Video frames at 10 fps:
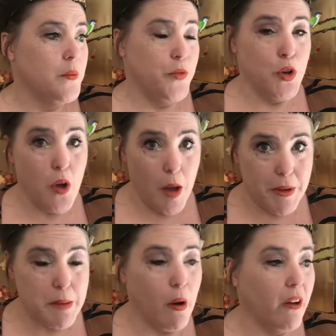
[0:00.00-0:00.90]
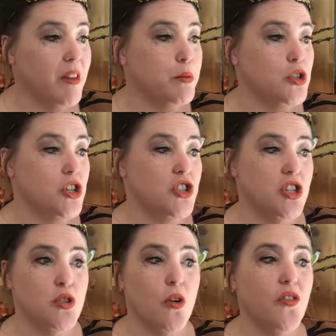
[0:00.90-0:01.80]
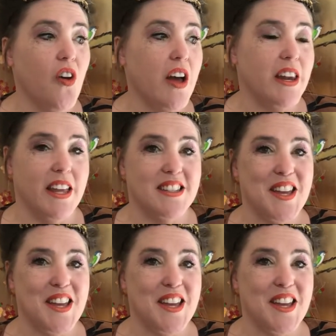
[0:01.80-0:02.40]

Through her peephole in the bushes, she saw a fire lit.